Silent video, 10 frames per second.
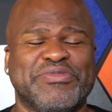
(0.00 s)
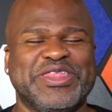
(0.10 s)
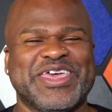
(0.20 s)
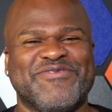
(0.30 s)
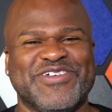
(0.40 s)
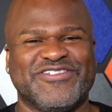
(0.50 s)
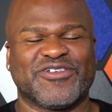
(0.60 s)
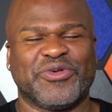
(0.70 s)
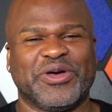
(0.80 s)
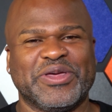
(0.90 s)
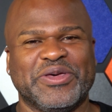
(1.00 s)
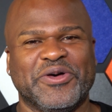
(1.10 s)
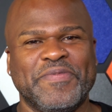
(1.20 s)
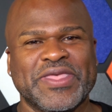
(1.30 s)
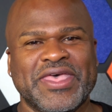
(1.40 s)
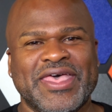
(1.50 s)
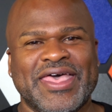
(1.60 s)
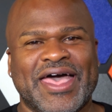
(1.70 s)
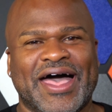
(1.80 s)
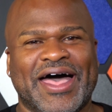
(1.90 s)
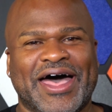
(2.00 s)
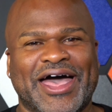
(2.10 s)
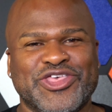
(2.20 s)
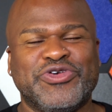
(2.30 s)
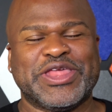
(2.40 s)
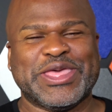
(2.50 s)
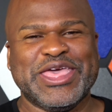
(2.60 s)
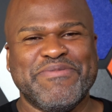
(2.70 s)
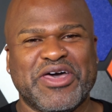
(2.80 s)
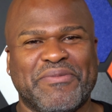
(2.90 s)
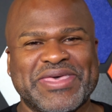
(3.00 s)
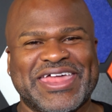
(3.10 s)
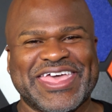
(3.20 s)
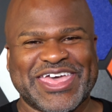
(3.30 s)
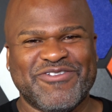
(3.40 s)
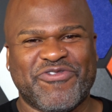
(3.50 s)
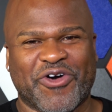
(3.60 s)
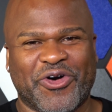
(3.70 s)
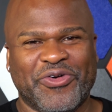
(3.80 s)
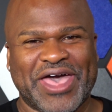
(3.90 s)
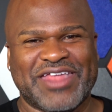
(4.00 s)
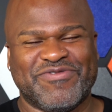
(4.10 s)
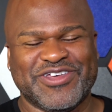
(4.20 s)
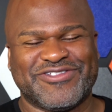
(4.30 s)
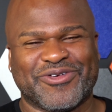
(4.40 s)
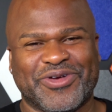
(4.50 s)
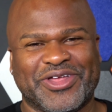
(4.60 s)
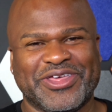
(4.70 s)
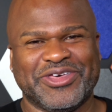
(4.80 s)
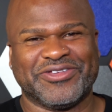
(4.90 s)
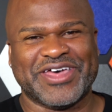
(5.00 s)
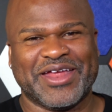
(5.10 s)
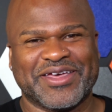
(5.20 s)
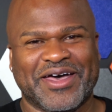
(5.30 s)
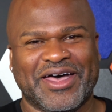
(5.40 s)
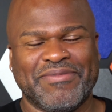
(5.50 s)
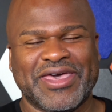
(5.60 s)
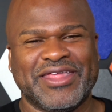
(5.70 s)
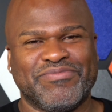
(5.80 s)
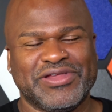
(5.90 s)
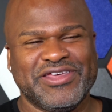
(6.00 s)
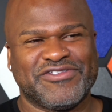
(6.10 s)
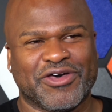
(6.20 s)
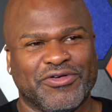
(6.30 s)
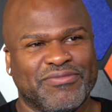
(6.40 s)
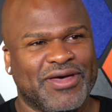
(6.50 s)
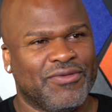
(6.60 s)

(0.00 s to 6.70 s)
media at V. Terrell Hill. You can email me at info@vterrellhill.com, and please go to my